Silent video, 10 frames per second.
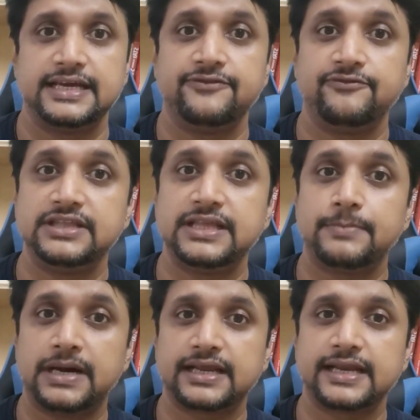with a
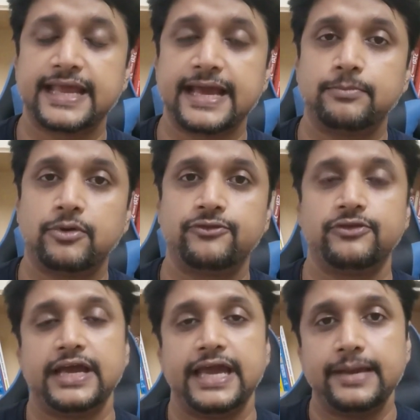market cap of
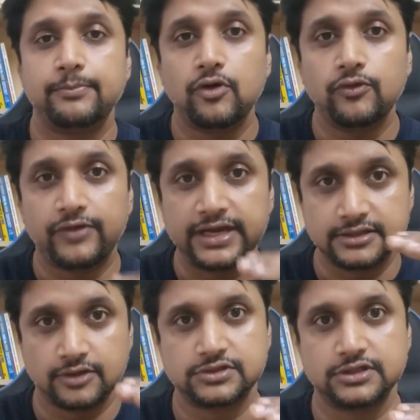above
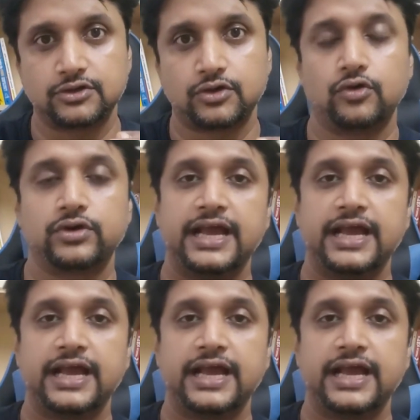5,000 crore